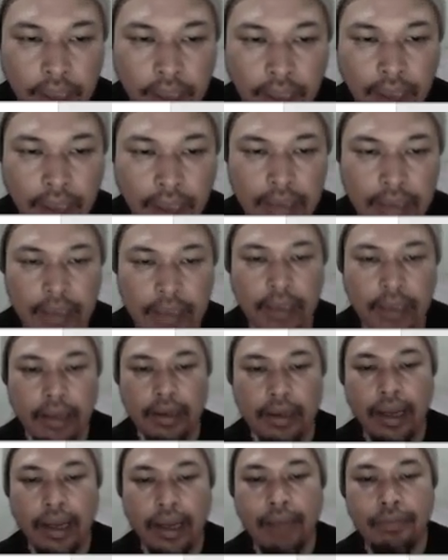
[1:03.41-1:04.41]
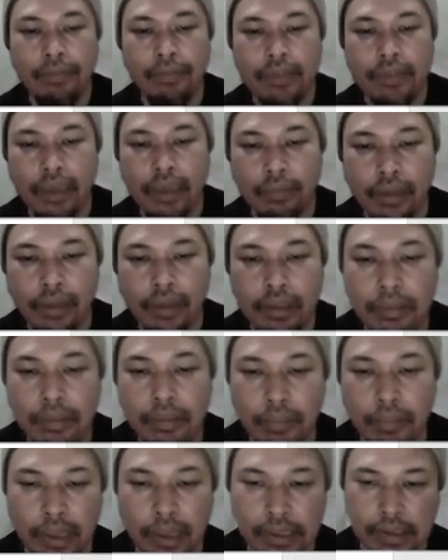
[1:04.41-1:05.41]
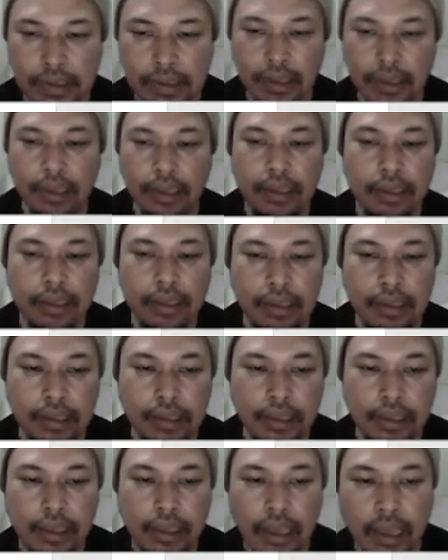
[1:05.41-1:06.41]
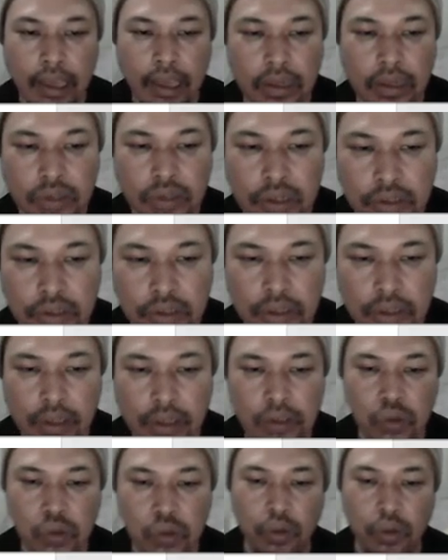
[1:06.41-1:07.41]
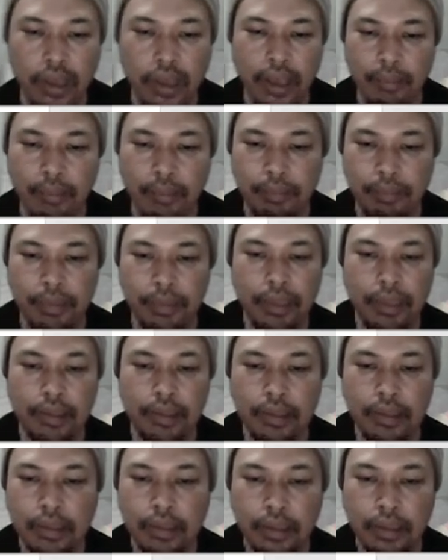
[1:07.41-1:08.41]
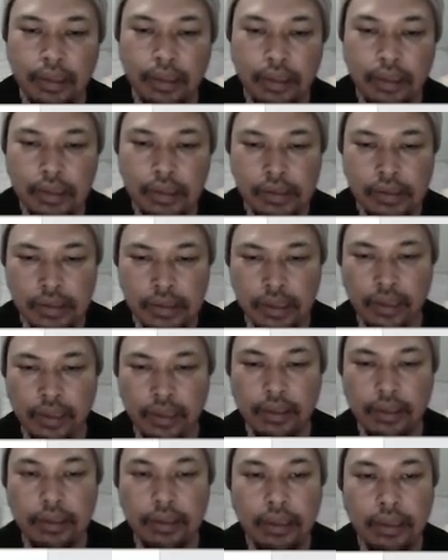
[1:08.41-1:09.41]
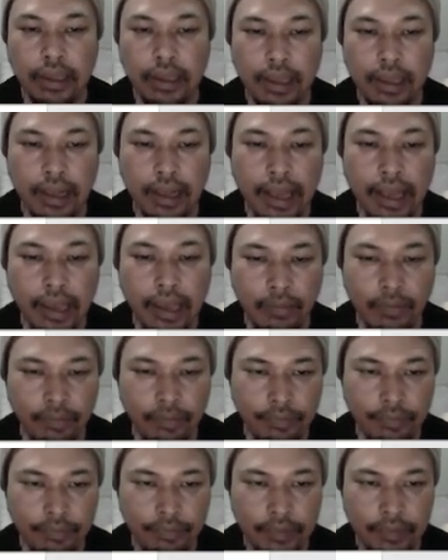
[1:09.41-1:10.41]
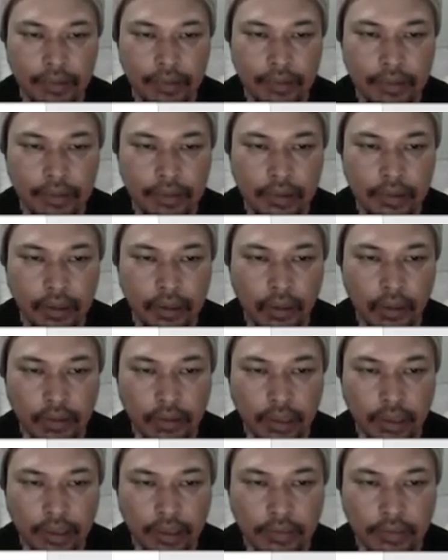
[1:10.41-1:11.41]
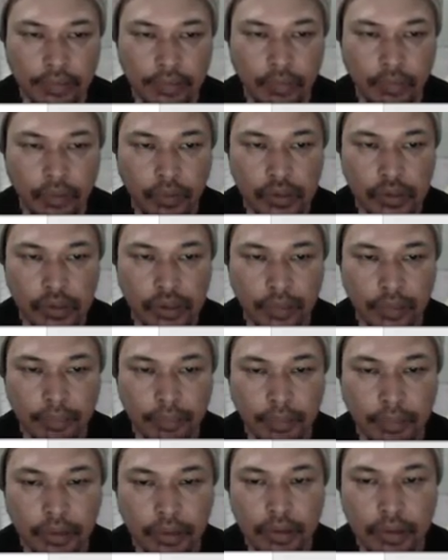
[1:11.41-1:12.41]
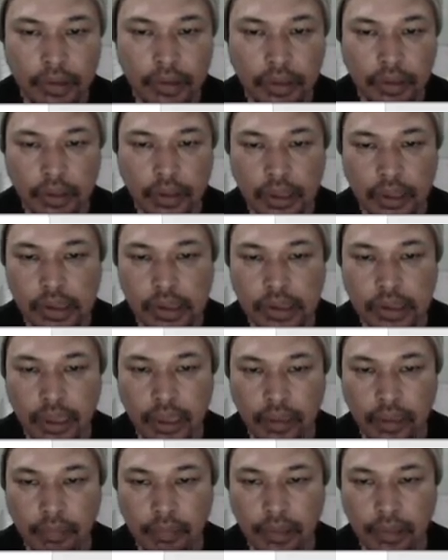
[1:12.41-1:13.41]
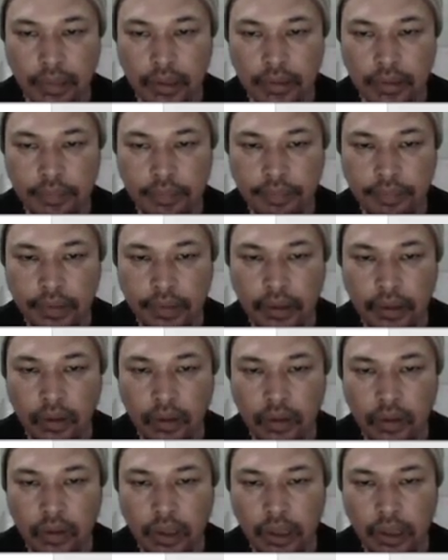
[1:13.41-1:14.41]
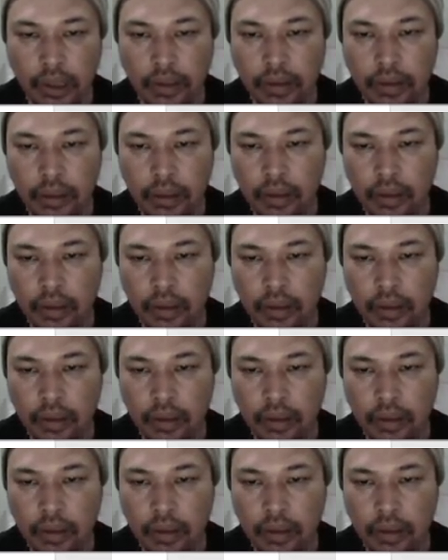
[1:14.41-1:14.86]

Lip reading: Had he arrived 7 minutes earlier, his sister should have been still alive. All right. For example, this statement. Okay.